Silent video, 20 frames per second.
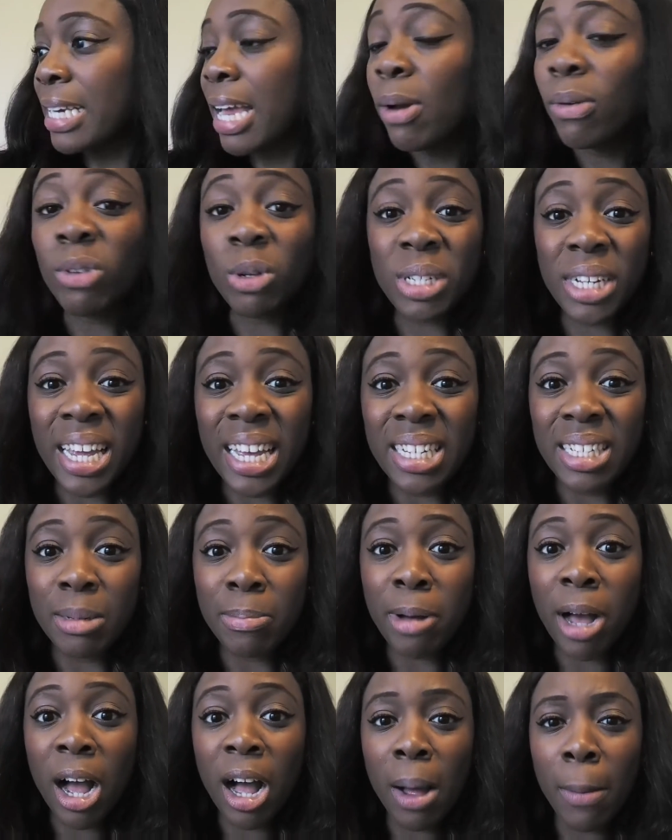now I've got to head to
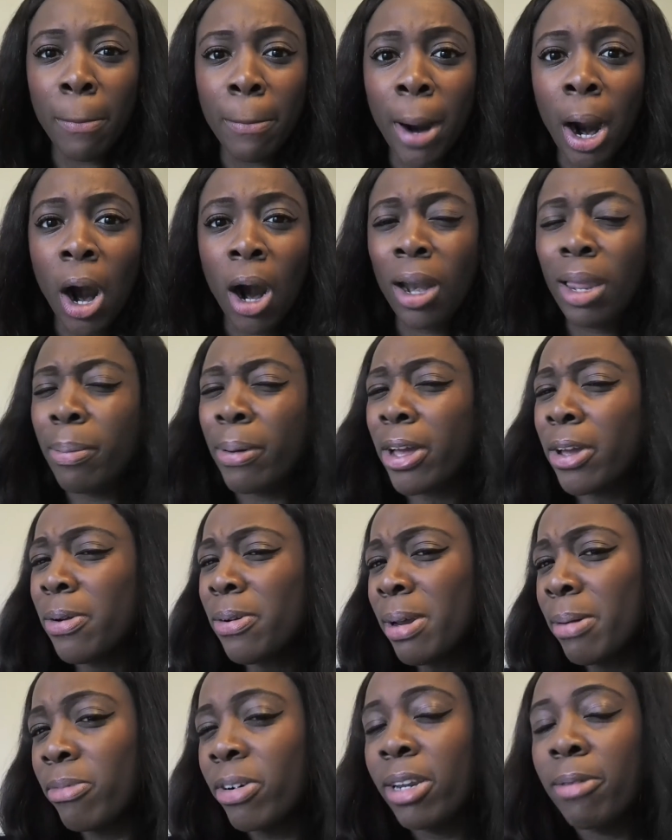Mar Marylebone.
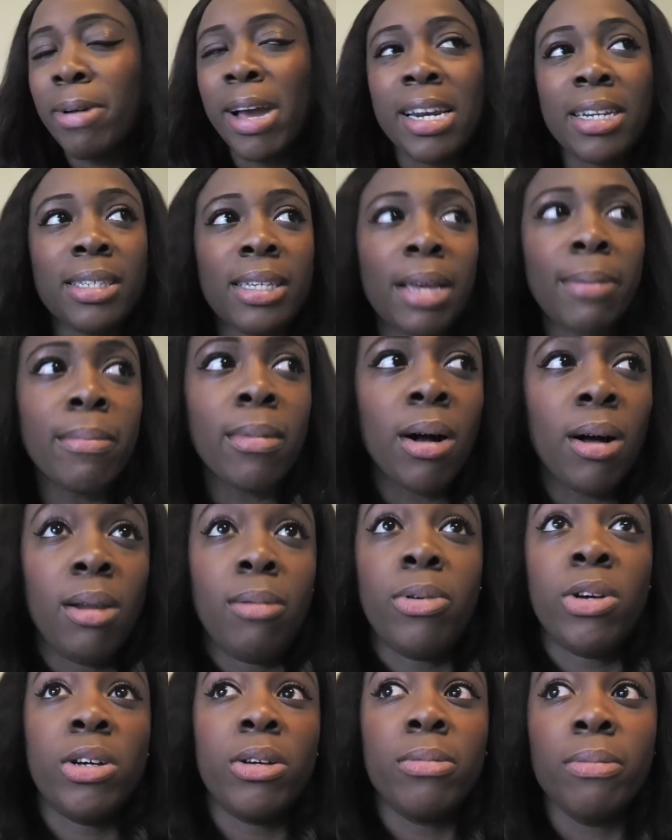I'm really bad at saying
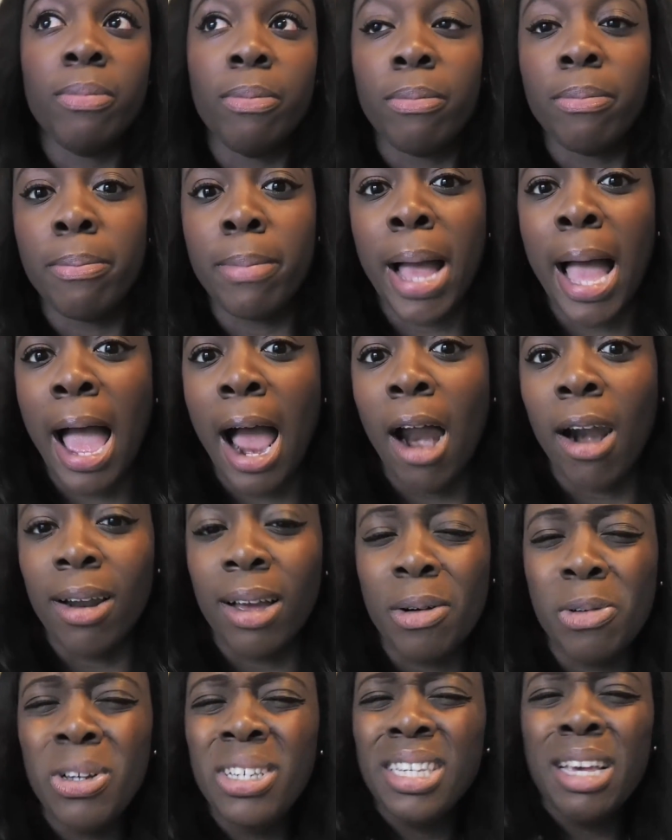Marylebone. Mar
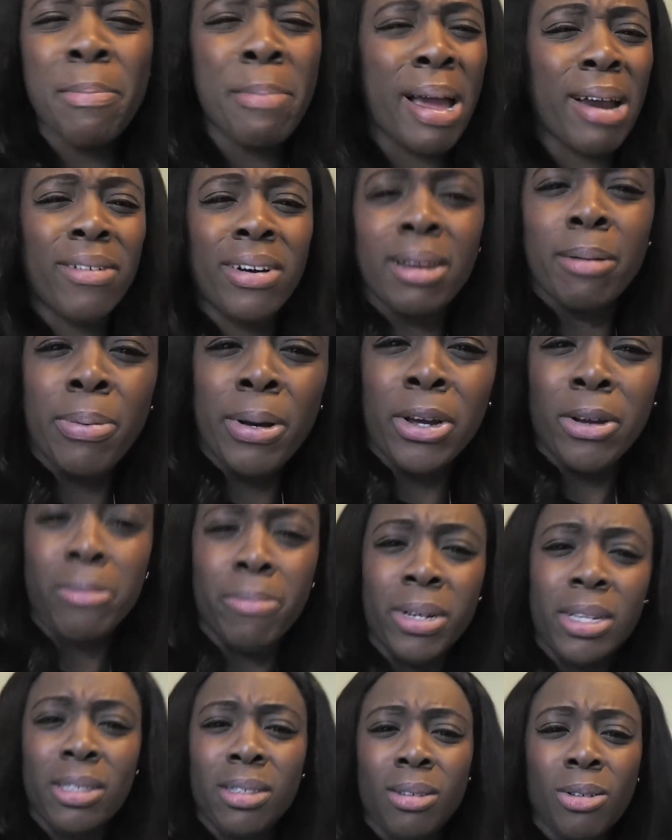I want to say Marylebone,
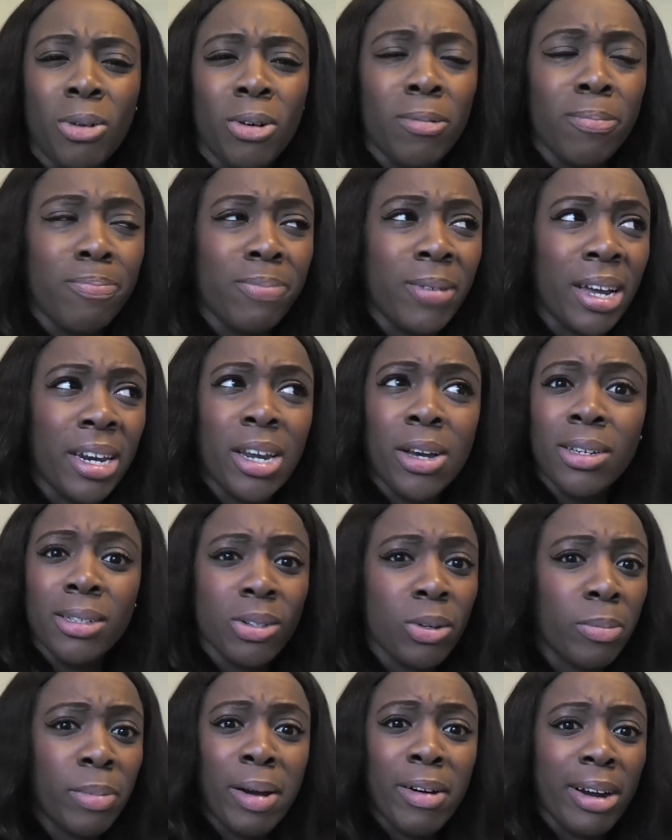but it's not, I know it's
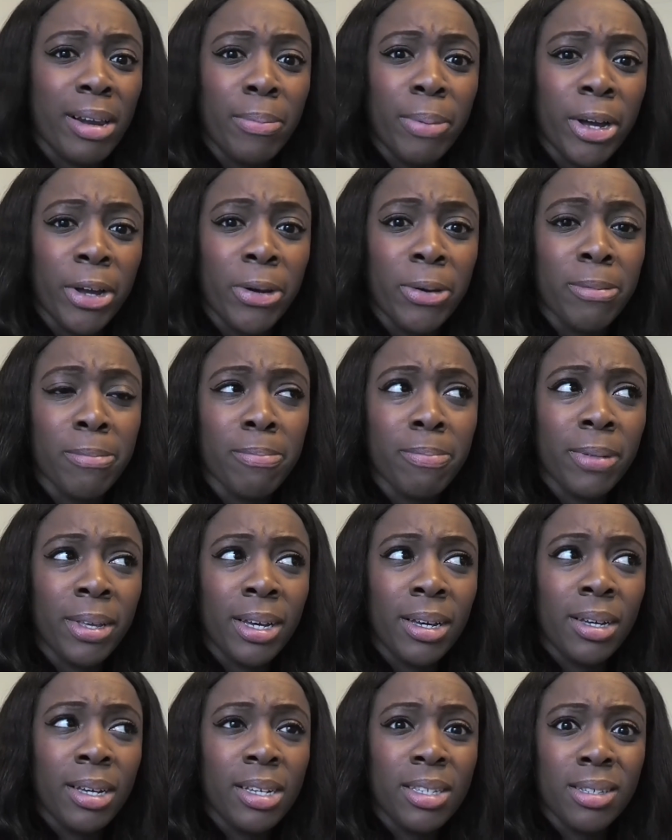not Marylebone
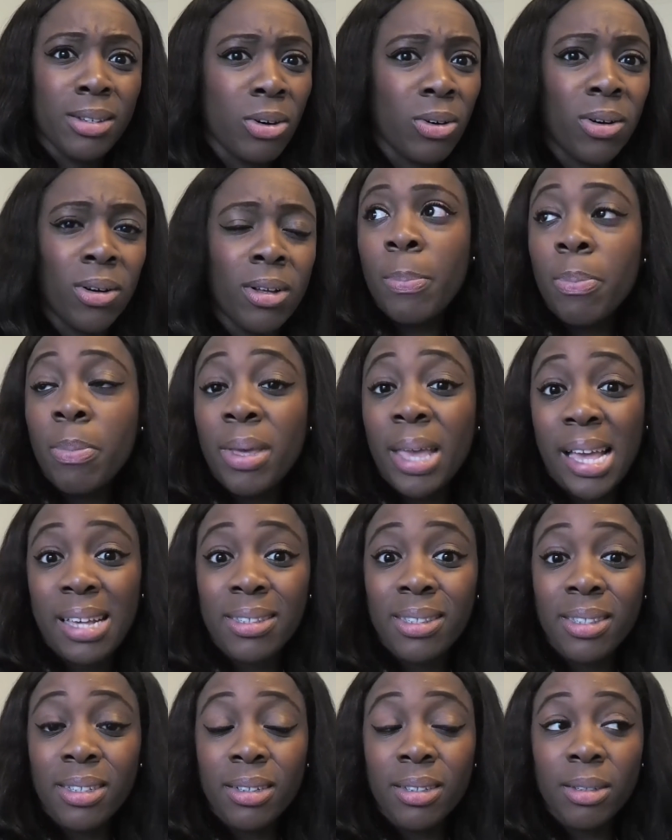it's not. But
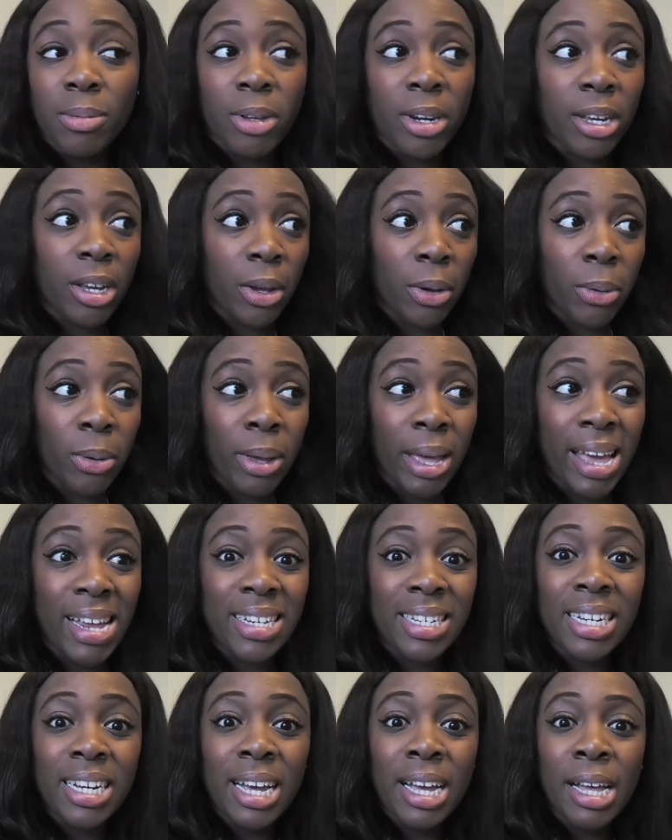yes, so I'm going to go head
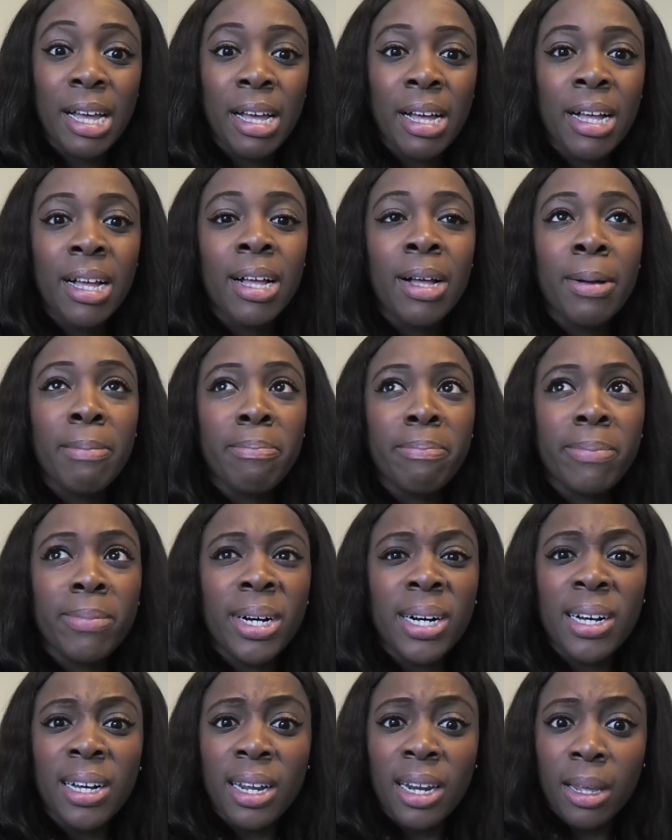to
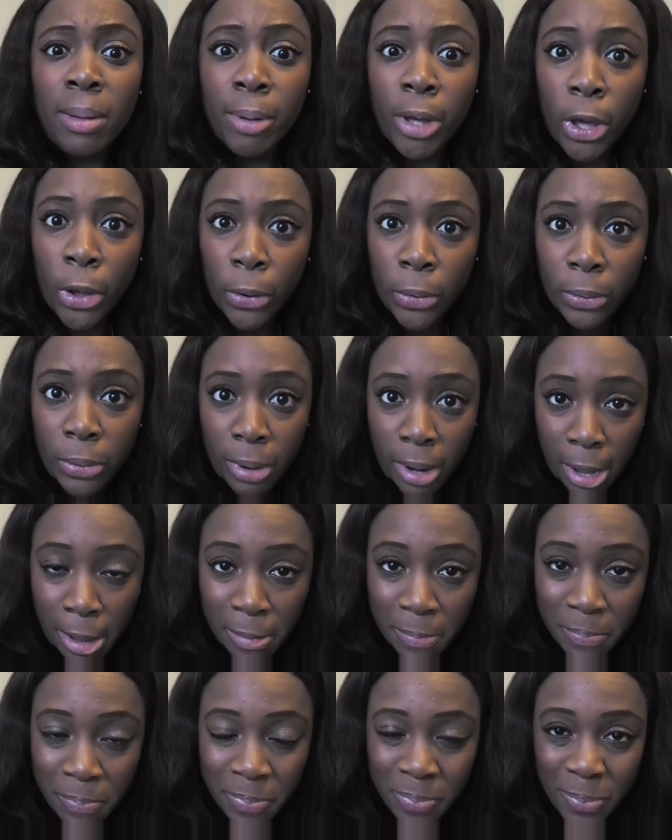Marylebone
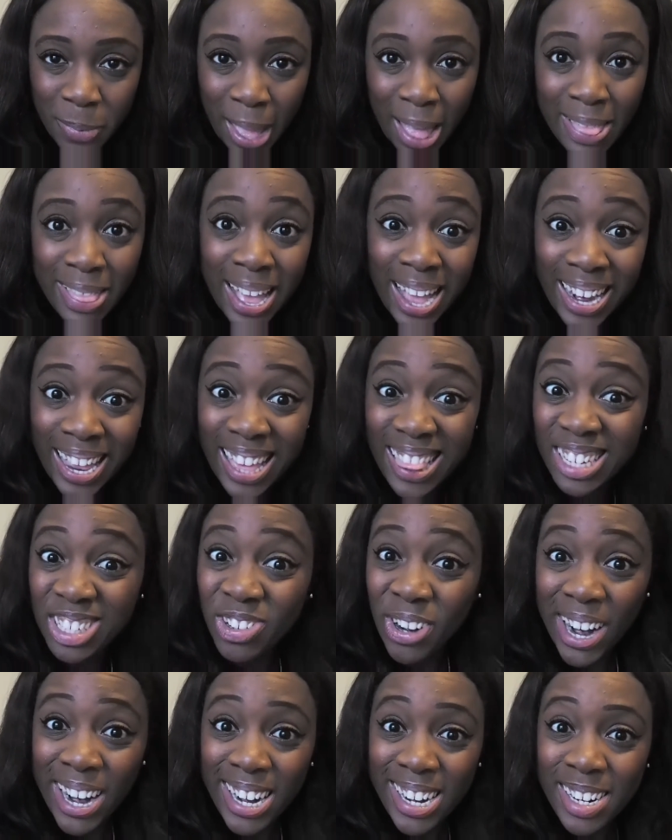and then get the
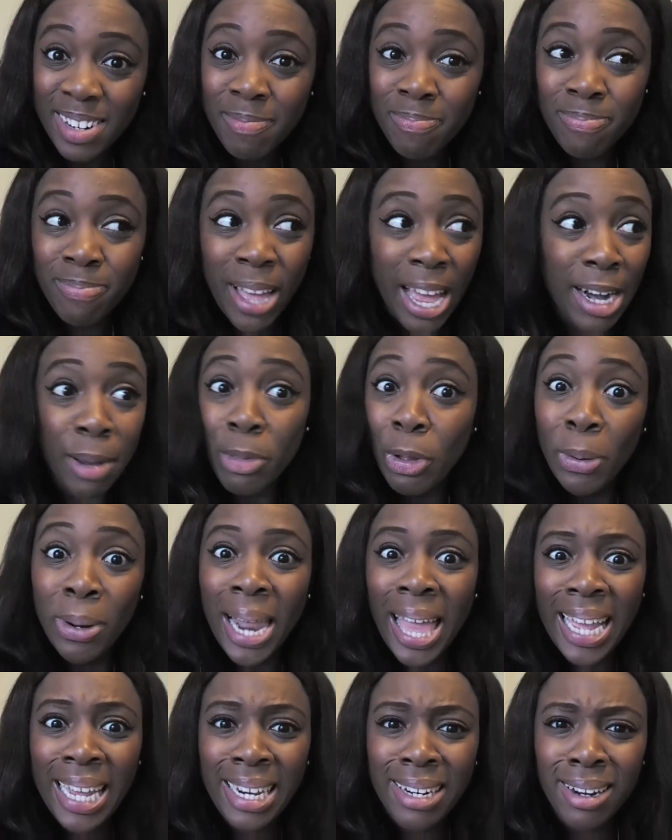train. And I'm not
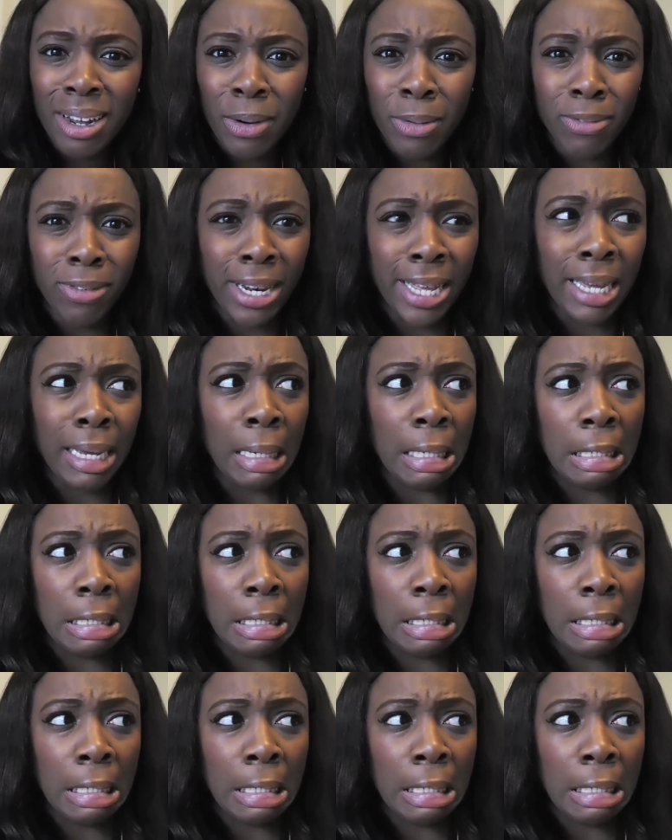late, hopefully.